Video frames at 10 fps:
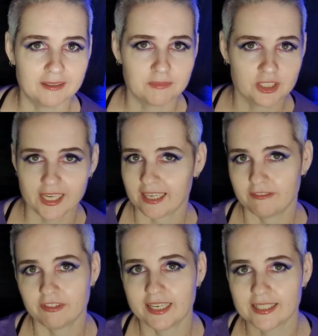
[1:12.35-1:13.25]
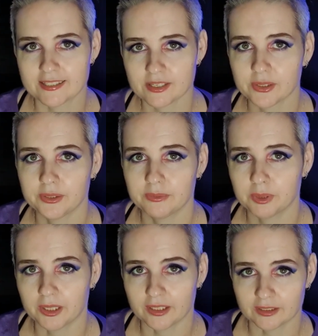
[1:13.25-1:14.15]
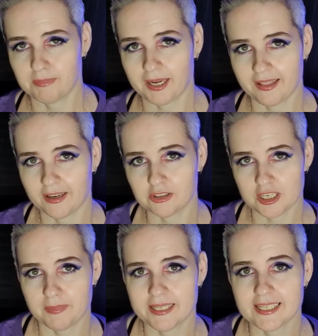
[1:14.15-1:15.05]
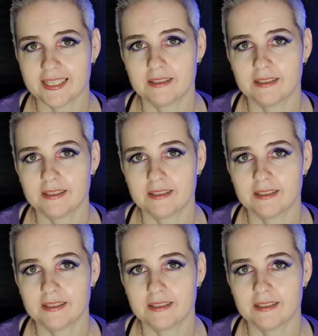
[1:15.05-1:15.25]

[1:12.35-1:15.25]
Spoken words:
She had friends who were part of the LGBT